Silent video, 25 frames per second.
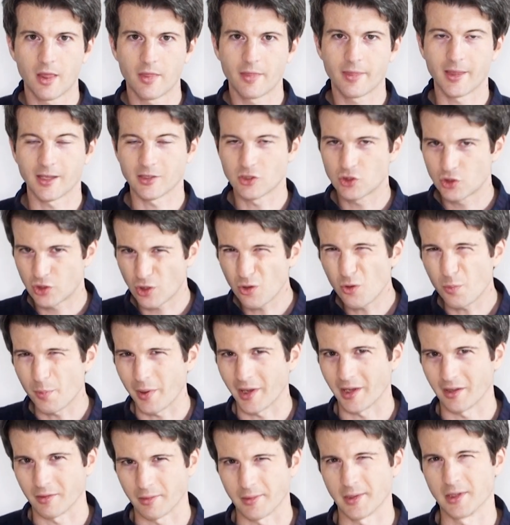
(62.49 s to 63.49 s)
There's two
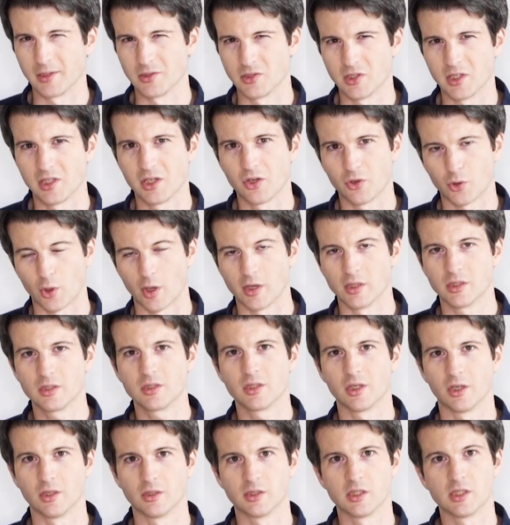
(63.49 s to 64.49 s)
big things that you're going to
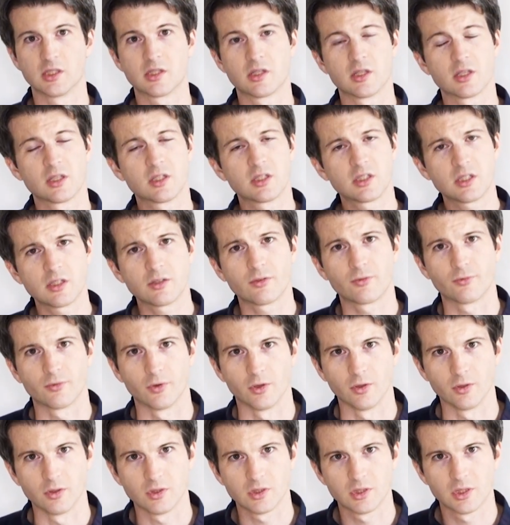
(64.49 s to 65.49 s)
notice that are
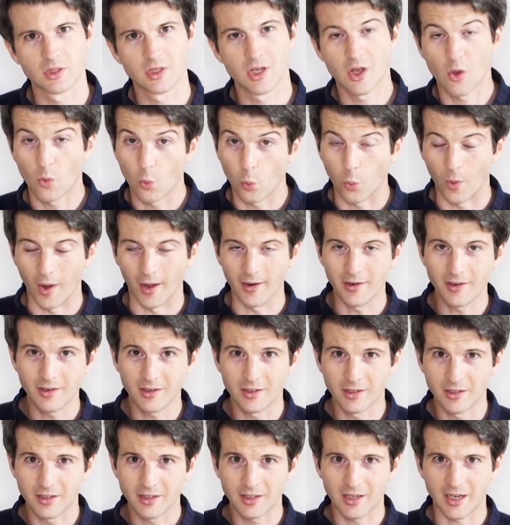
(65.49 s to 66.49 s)
different.
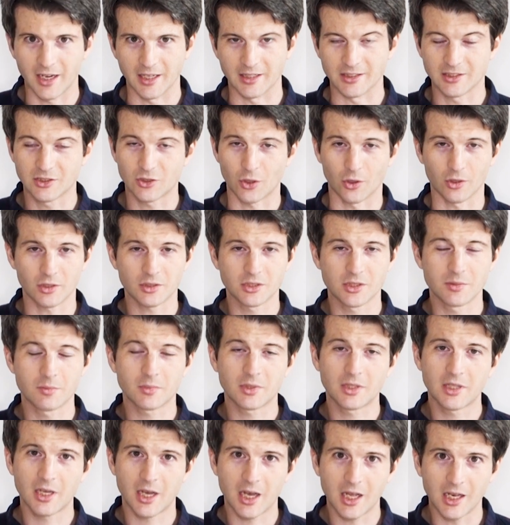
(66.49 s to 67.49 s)
One, it's got some
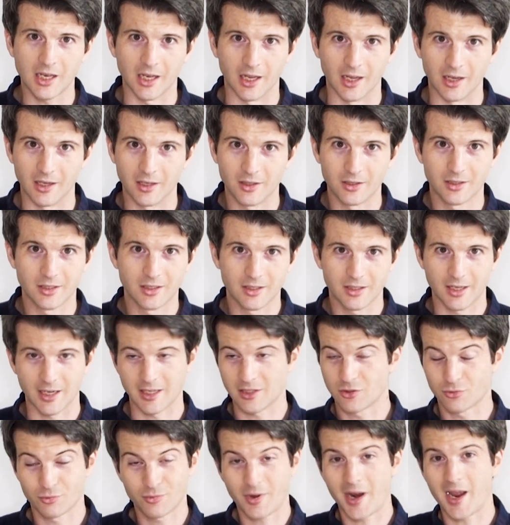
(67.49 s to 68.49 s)
colour.
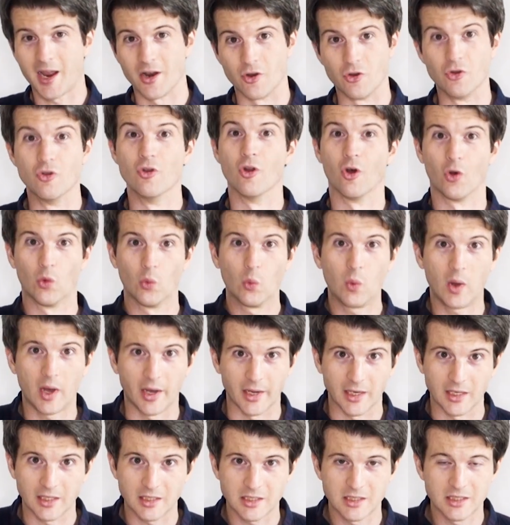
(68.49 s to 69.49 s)
It's red, not
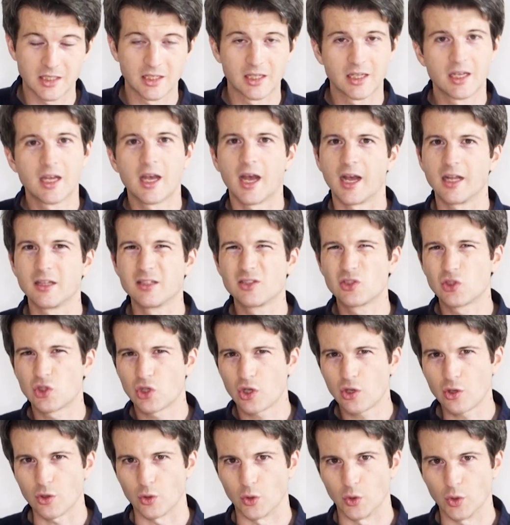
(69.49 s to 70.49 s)
white. And
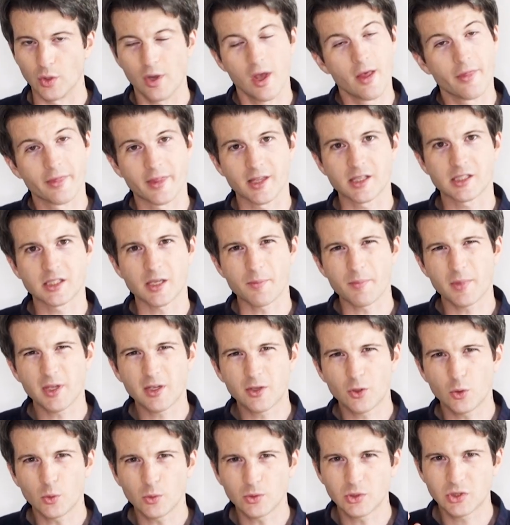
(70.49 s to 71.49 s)
two, there's something
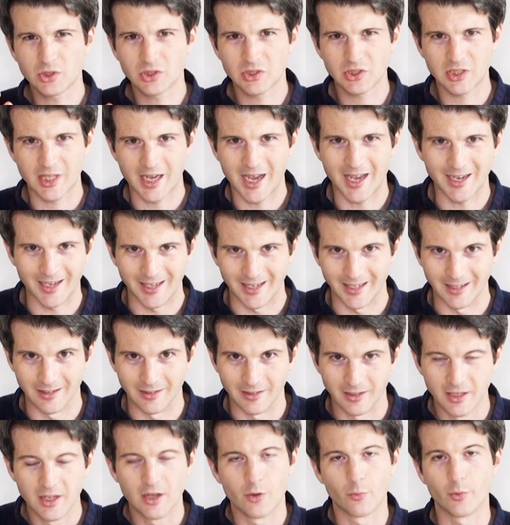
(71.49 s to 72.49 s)
called tannin,
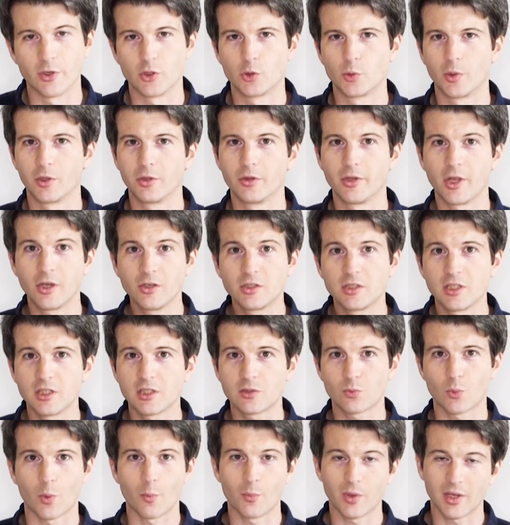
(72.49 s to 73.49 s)
which we'll
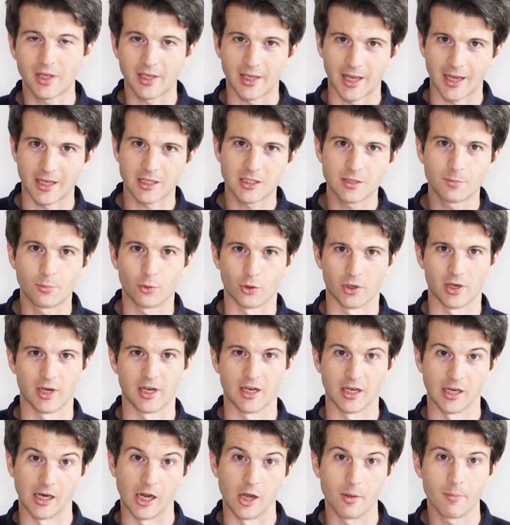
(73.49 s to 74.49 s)
notice when we get to put it
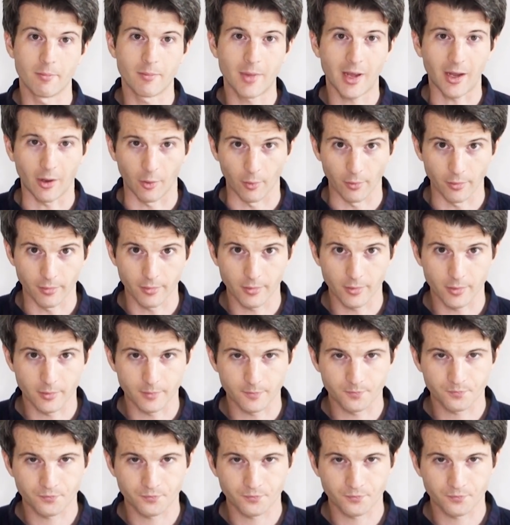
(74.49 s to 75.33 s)
in our mouth.